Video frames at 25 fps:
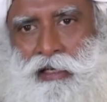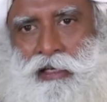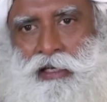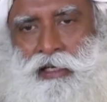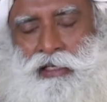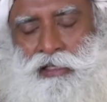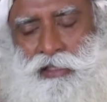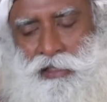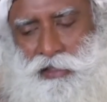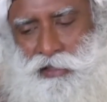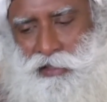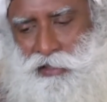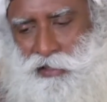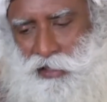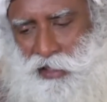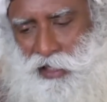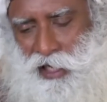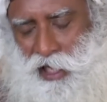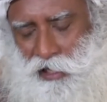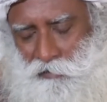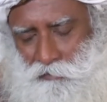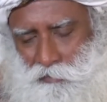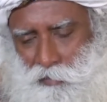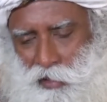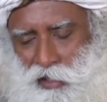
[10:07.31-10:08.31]
It is the
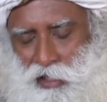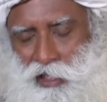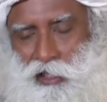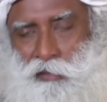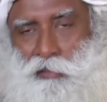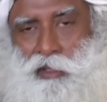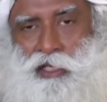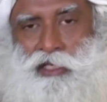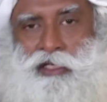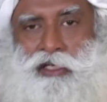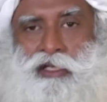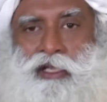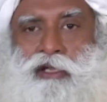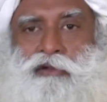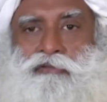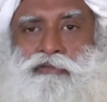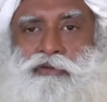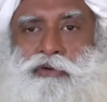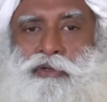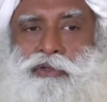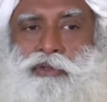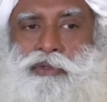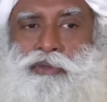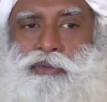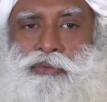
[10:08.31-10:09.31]
life-making material
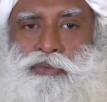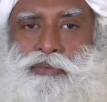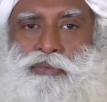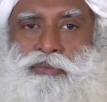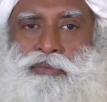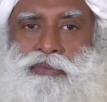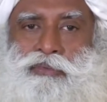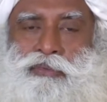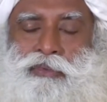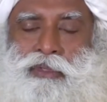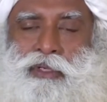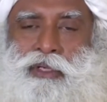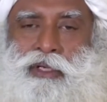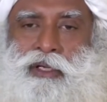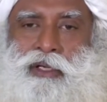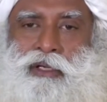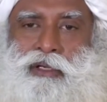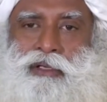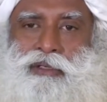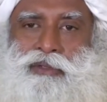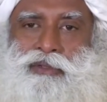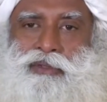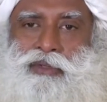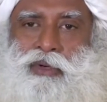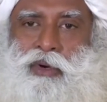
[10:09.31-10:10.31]
for you.
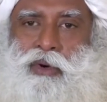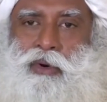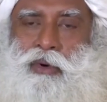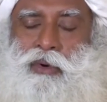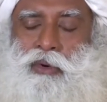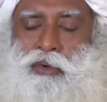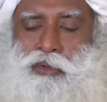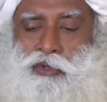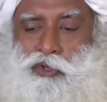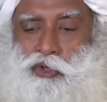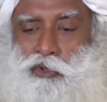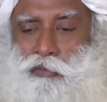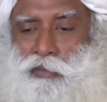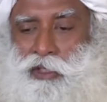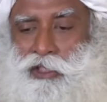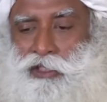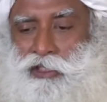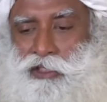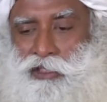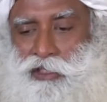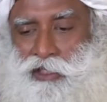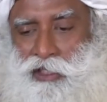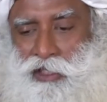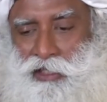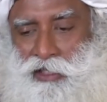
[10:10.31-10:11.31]
So you
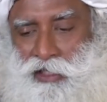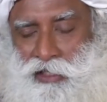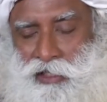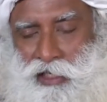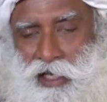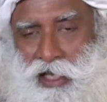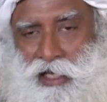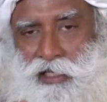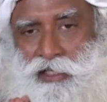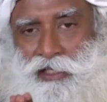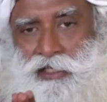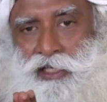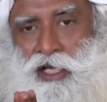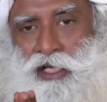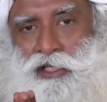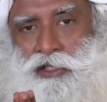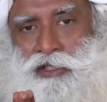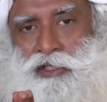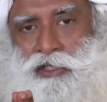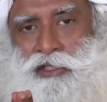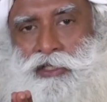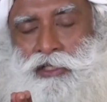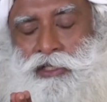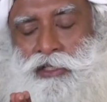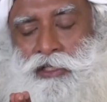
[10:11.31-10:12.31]
must treat it as
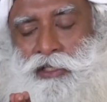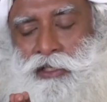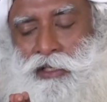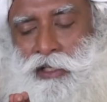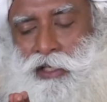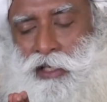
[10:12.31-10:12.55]
such.